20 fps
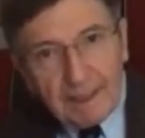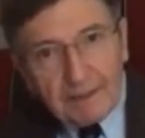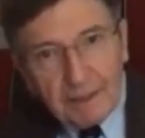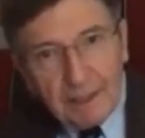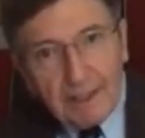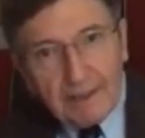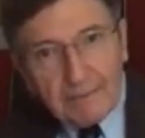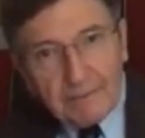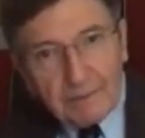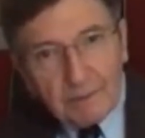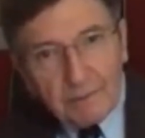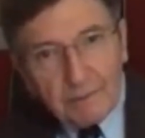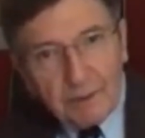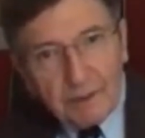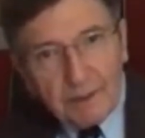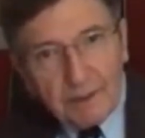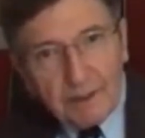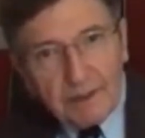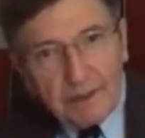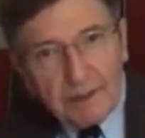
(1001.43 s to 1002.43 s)
and
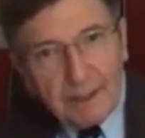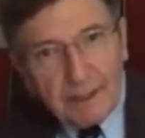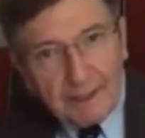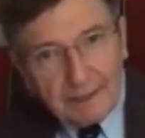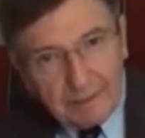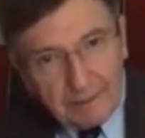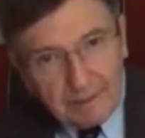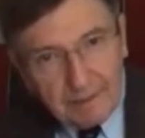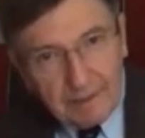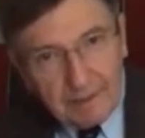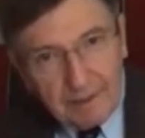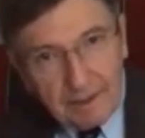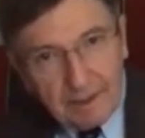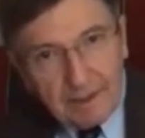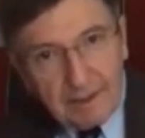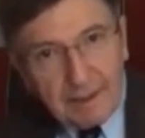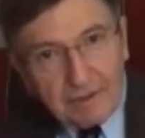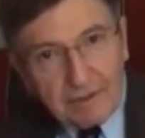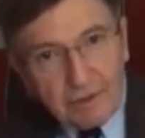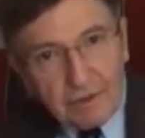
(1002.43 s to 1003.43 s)
times when they're not.
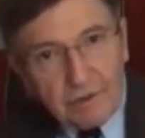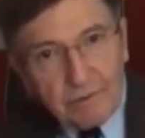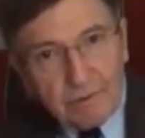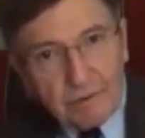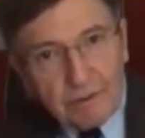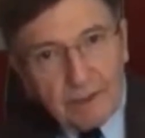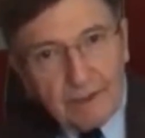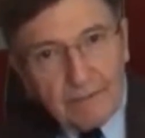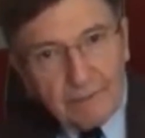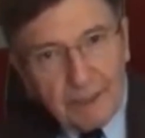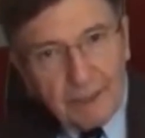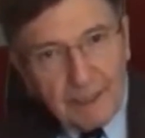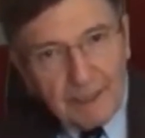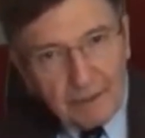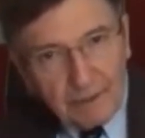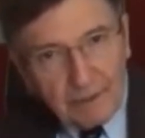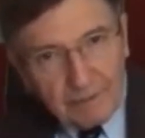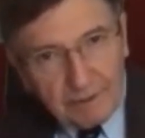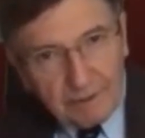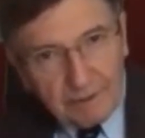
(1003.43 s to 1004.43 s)
And that's true at every
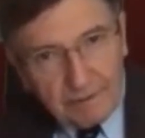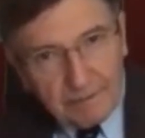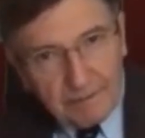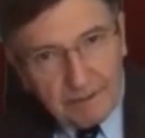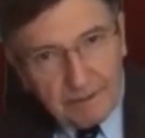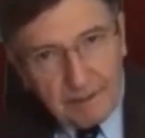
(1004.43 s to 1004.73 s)
algorithm.